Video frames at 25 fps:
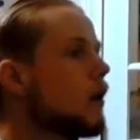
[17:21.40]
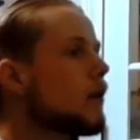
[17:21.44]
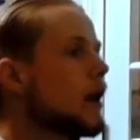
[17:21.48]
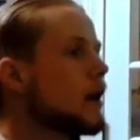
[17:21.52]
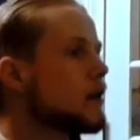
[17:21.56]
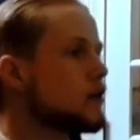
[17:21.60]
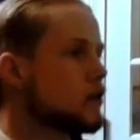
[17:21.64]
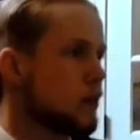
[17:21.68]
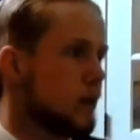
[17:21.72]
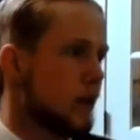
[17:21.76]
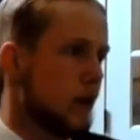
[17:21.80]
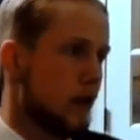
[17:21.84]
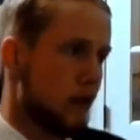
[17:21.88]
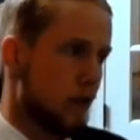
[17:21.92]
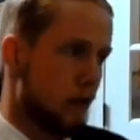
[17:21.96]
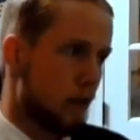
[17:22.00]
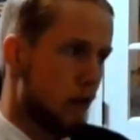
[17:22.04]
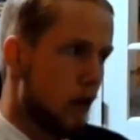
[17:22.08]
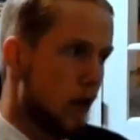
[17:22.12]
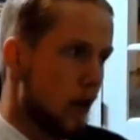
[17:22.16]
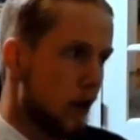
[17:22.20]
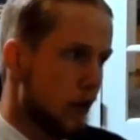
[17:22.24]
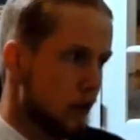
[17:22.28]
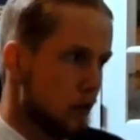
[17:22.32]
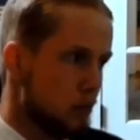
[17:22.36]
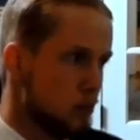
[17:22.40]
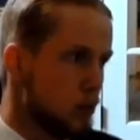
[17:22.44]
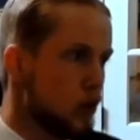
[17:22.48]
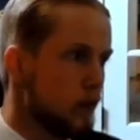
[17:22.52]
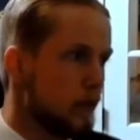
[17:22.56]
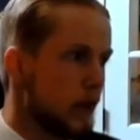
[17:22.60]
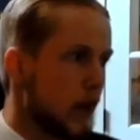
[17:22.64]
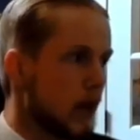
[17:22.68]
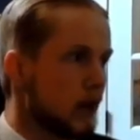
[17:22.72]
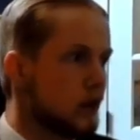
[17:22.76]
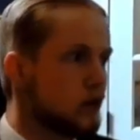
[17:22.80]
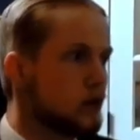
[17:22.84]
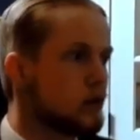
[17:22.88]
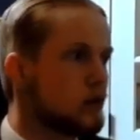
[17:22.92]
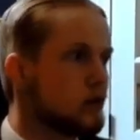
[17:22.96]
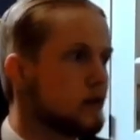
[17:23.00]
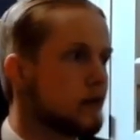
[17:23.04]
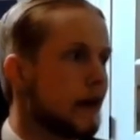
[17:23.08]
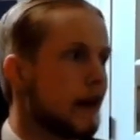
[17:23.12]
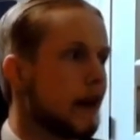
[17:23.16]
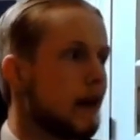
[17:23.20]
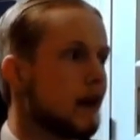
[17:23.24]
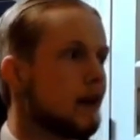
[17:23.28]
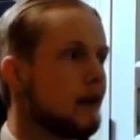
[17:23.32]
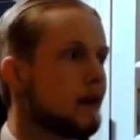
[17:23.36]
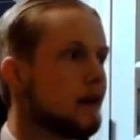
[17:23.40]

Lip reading: Okay, so where are the Royals moving to then?